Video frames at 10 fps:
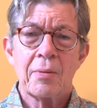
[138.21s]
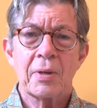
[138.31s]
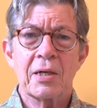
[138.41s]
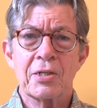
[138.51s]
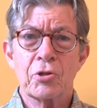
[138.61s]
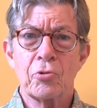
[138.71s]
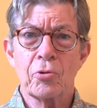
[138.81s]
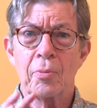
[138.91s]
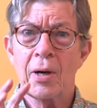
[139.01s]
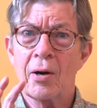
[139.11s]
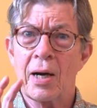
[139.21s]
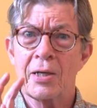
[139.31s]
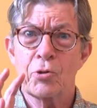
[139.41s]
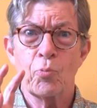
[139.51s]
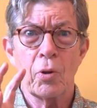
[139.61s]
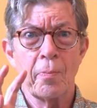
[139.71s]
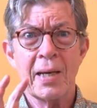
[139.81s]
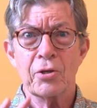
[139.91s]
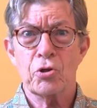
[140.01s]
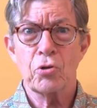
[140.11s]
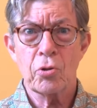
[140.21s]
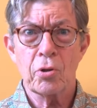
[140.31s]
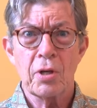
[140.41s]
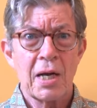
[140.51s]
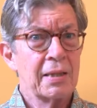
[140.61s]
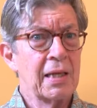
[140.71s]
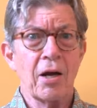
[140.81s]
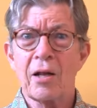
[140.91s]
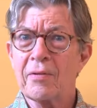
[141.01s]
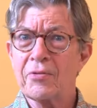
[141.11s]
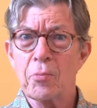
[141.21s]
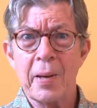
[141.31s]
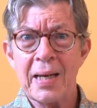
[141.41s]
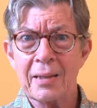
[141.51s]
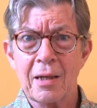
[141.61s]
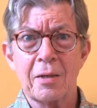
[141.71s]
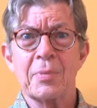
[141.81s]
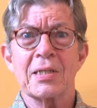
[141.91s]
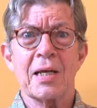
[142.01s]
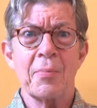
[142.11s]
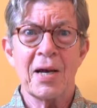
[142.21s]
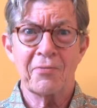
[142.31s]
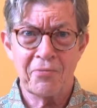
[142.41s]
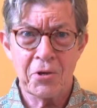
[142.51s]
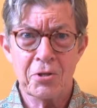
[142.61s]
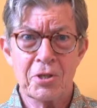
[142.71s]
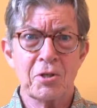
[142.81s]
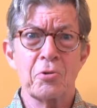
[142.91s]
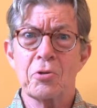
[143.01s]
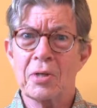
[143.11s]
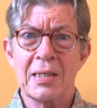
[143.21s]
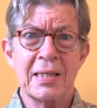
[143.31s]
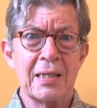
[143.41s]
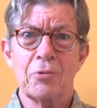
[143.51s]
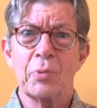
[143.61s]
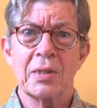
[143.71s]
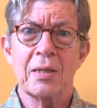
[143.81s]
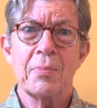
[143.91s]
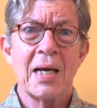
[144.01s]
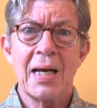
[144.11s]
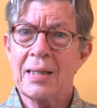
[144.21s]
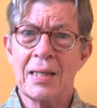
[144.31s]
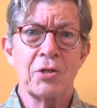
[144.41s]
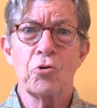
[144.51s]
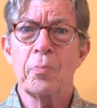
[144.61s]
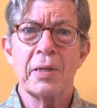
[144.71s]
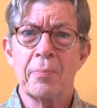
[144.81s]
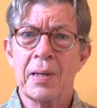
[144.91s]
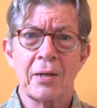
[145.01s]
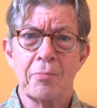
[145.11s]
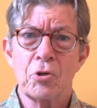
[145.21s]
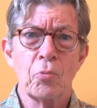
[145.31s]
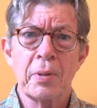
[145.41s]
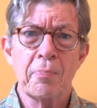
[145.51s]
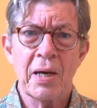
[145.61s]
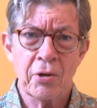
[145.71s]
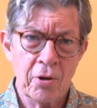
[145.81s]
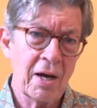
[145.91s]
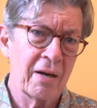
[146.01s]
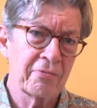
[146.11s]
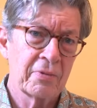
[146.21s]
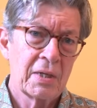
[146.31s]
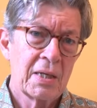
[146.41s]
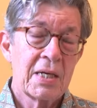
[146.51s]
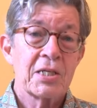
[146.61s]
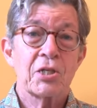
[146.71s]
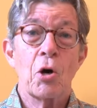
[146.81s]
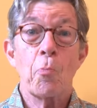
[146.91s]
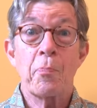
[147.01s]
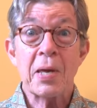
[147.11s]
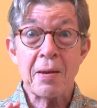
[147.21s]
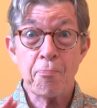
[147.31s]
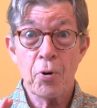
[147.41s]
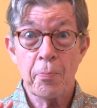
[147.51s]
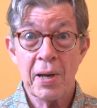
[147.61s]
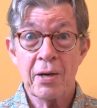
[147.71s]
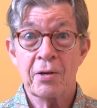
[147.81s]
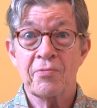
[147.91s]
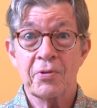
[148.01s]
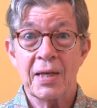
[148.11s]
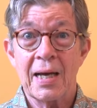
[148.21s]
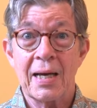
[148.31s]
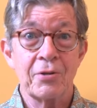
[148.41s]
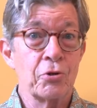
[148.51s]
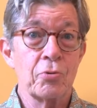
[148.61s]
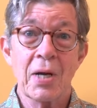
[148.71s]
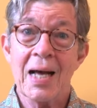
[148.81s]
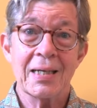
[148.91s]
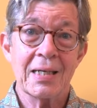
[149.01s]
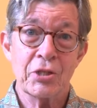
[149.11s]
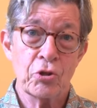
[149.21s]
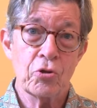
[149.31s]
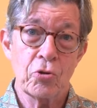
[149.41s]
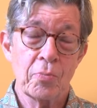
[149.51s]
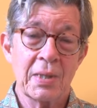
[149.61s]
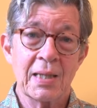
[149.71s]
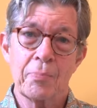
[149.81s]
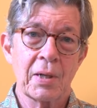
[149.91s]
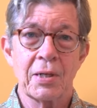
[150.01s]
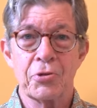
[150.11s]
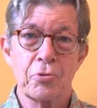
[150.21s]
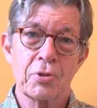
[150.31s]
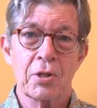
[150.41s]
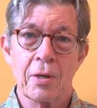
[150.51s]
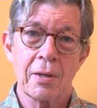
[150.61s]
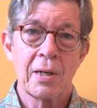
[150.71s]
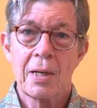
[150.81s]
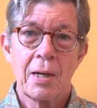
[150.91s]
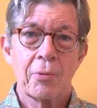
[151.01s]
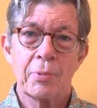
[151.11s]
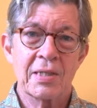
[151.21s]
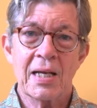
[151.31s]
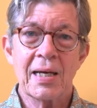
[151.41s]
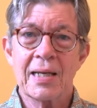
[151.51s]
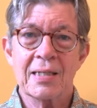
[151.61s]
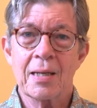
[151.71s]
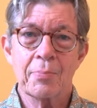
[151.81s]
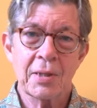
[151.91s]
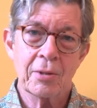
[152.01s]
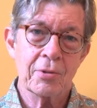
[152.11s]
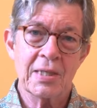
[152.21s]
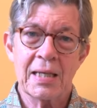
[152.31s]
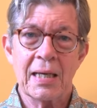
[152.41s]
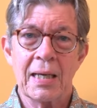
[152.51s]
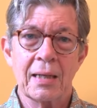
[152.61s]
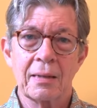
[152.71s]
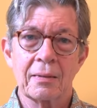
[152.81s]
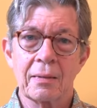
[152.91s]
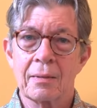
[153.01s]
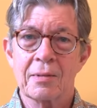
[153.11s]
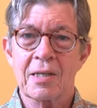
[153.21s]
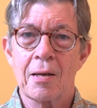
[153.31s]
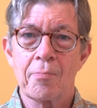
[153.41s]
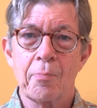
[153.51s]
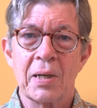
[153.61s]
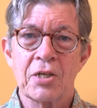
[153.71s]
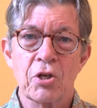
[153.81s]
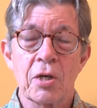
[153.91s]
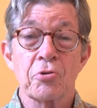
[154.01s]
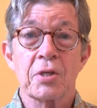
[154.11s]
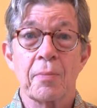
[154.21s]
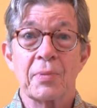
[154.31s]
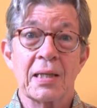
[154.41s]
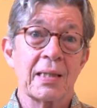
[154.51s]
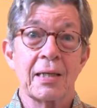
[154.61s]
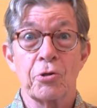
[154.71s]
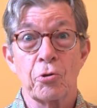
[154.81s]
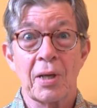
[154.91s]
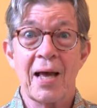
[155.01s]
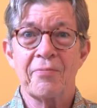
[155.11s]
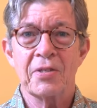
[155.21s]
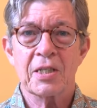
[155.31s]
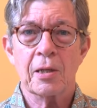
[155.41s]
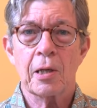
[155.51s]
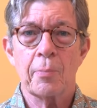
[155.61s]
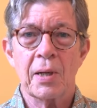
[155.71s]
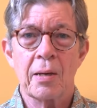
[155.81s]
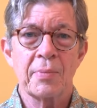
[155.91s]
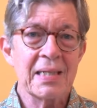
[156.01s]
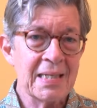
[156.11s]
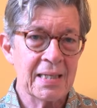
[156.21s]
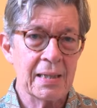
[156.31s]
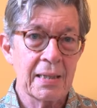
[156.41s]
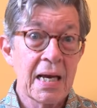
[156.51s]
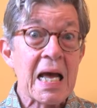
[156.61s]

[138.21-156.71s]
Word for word: Because Guru Maharaj will make sure that all of your bad karmas come out first so you can deal with them and then you'll be, a better, you'll be better off. So be prepared for that. Do not assume that because you start reciting something or singing some bhajan or something that your life is going to become easy.